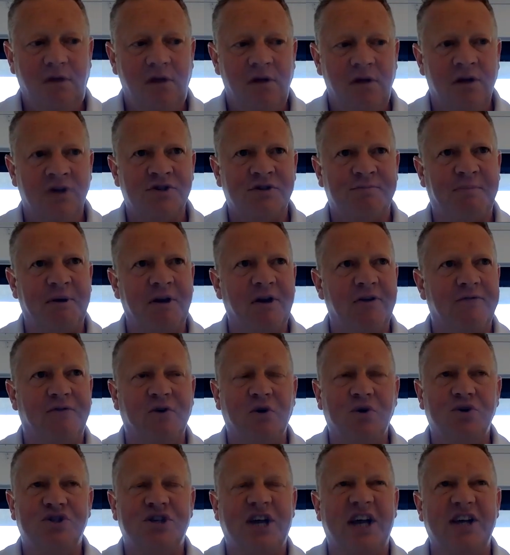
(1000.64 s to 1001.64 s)
There's been a
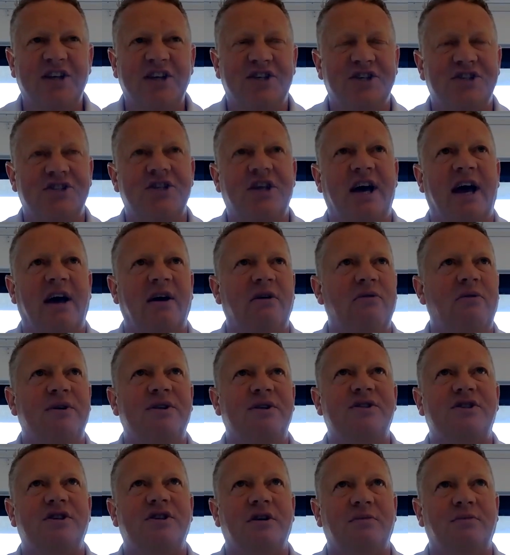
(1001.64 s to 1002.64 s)
few changes now
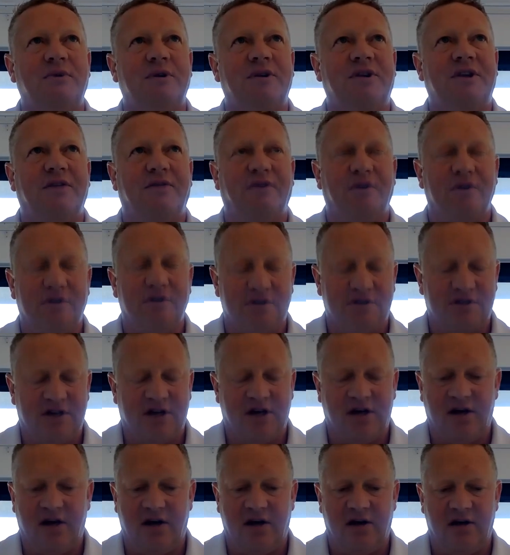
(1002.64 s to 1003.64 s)
with different
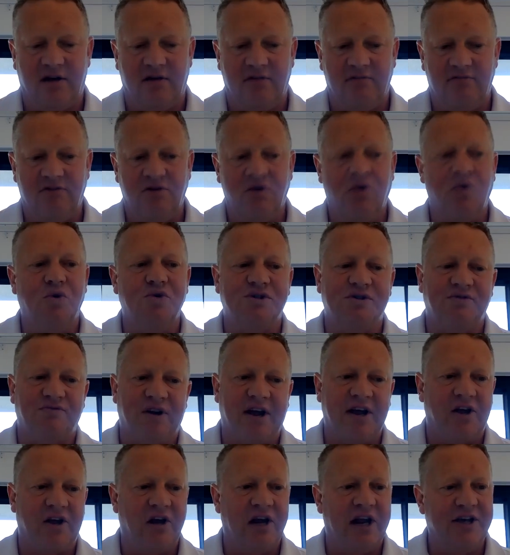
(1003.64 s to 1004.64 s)
laws and
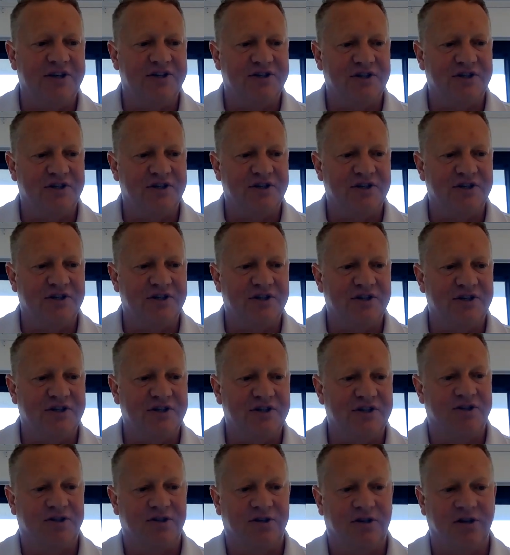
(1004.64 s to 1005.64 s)
regulations with
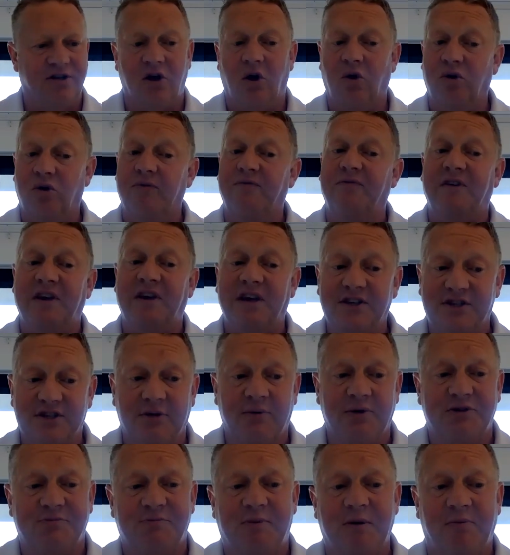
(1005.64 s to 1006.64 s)
regards to the golden
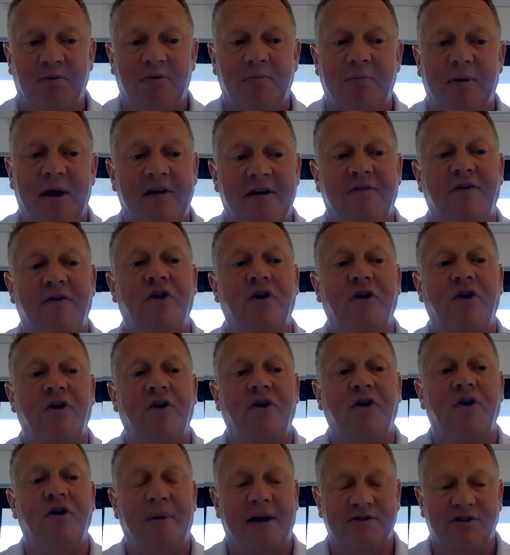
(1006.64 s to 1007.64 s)
visa, which people may have
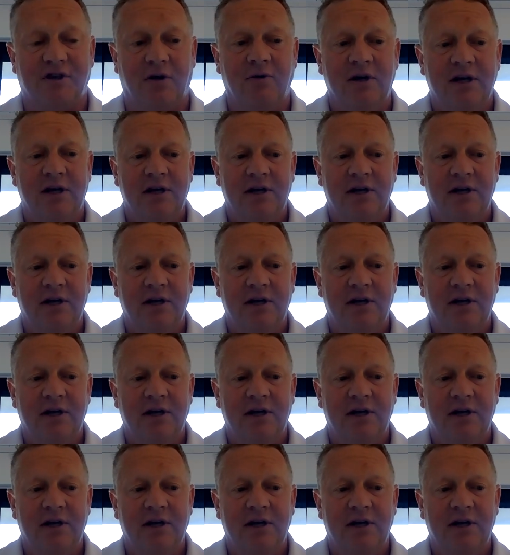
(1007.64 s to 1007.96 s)
heard about.